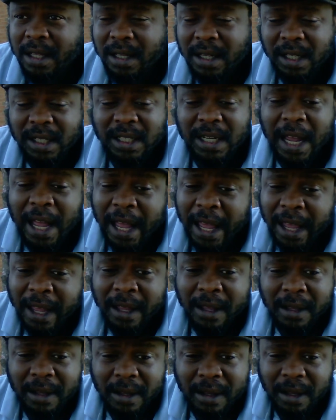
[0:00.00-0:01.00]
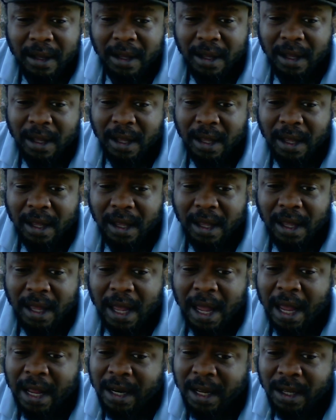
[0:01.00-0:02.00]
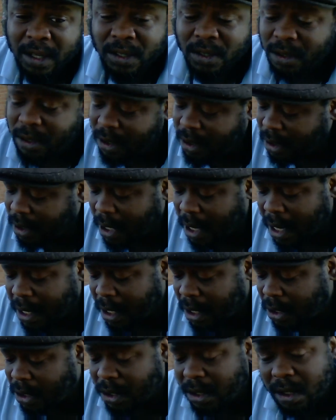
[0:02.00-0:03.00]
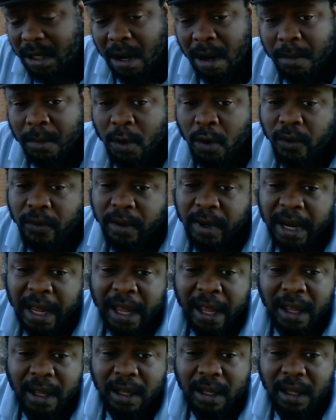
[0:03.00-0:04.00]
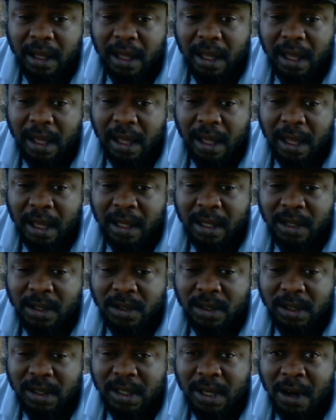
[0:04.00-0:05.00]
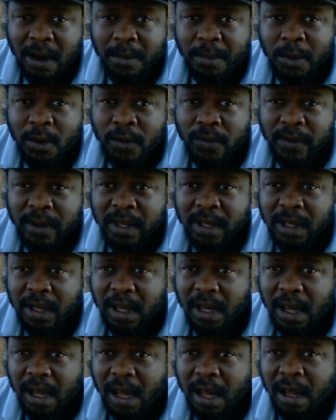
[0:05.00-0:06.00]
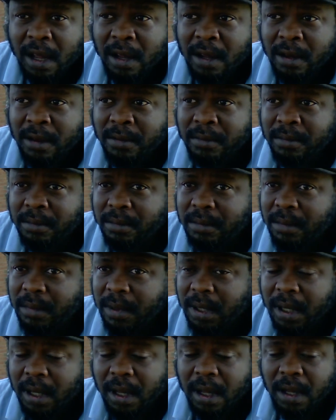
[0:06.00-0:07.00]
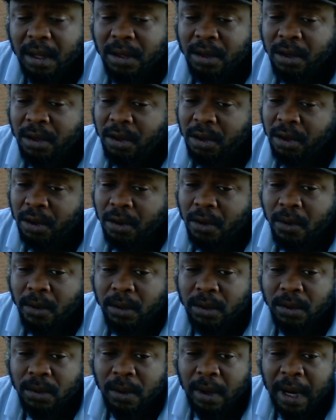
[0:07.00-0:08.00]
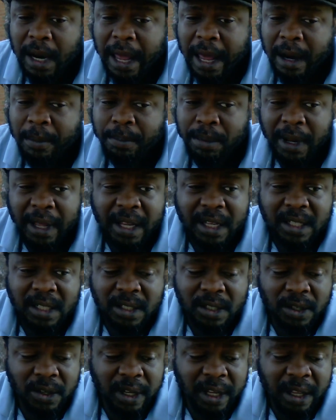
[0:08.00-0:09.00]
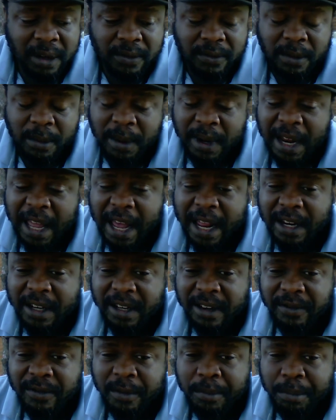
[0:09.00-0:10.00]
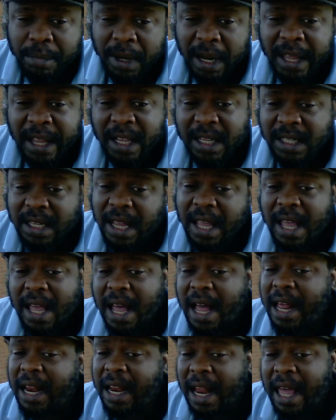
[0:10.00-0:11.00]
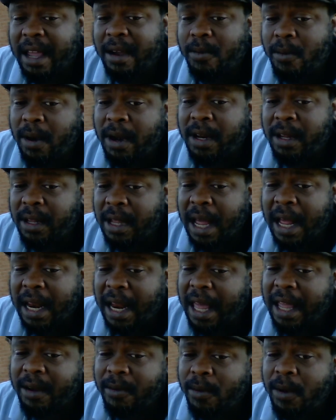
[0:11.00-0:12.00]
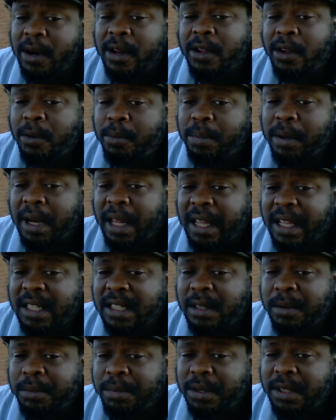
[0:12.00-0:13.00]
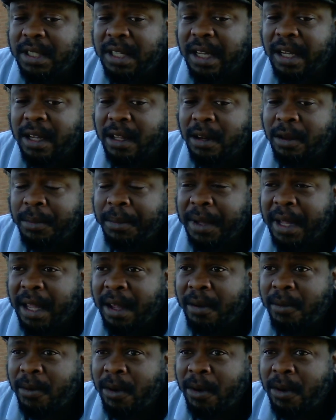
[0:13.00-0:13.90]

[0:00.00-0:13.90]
Shia, I need you to start moving. I need you to start moving. Um, you're going to a lot of places. You're eating from a lot of different plates. I like one of your plates in particular, man.